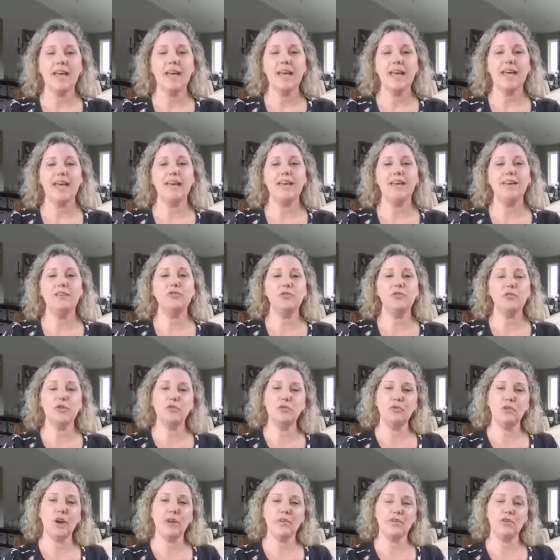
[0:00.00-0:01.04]
If you
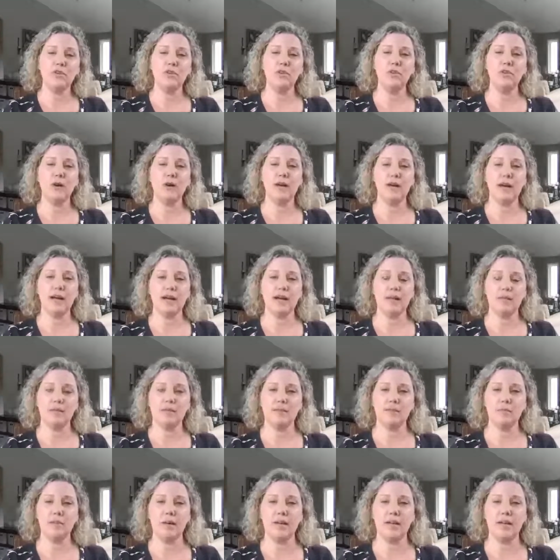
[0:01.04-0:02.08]
find that you are
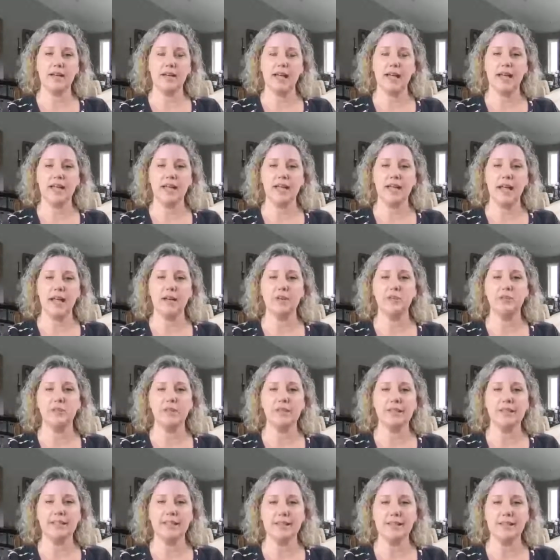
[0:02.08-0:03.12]
constipated, I like
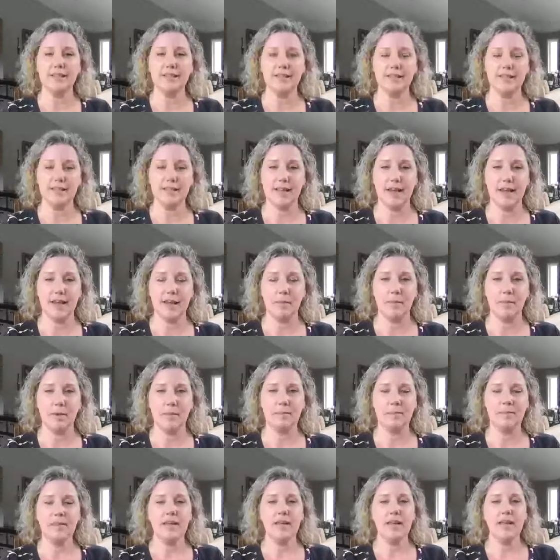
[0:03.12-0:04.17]
Release Zyme.
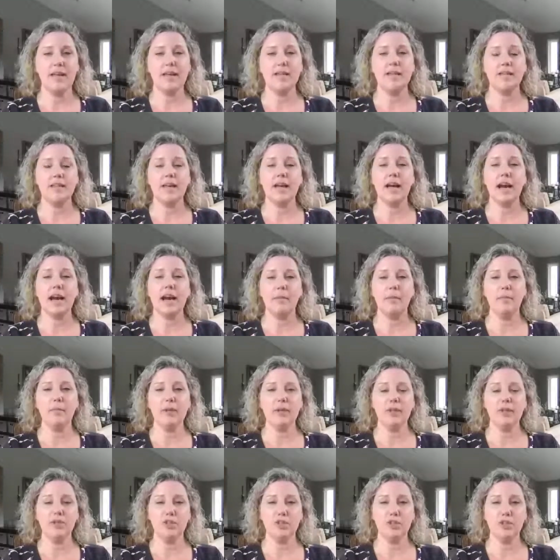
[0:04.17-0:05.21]
It is a
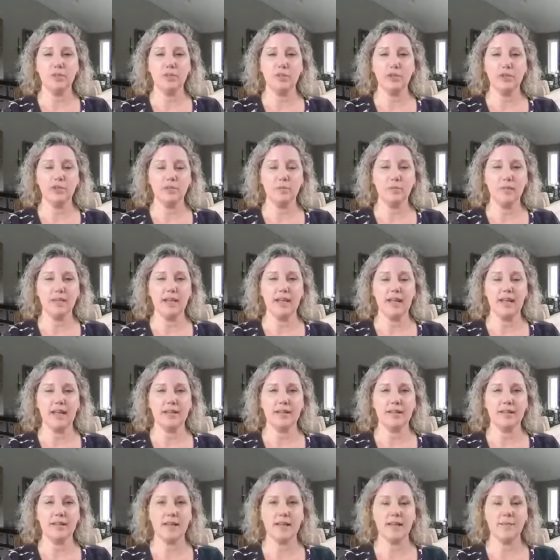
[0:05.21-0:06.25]
combination of herbs and
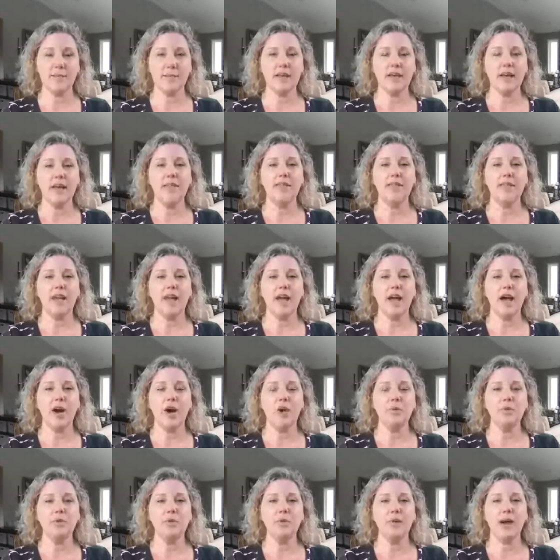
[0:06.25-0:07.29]
enzymes that
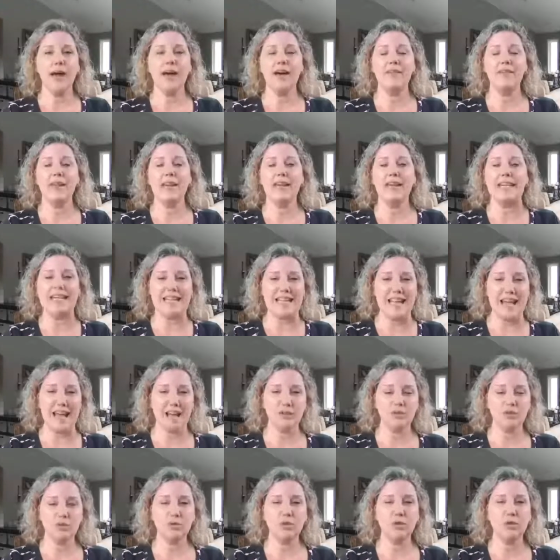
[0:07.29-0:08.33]
help you have a
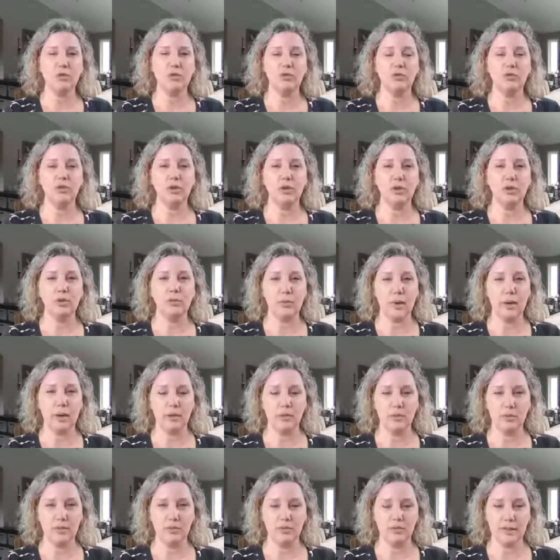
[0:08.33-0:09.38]
natural full bowel
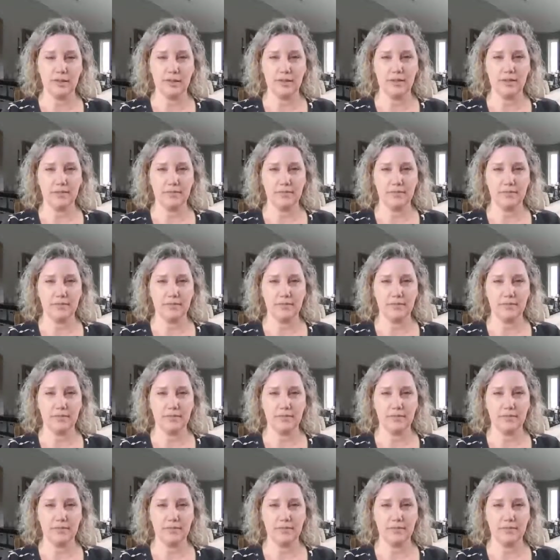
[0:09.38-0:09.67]
movement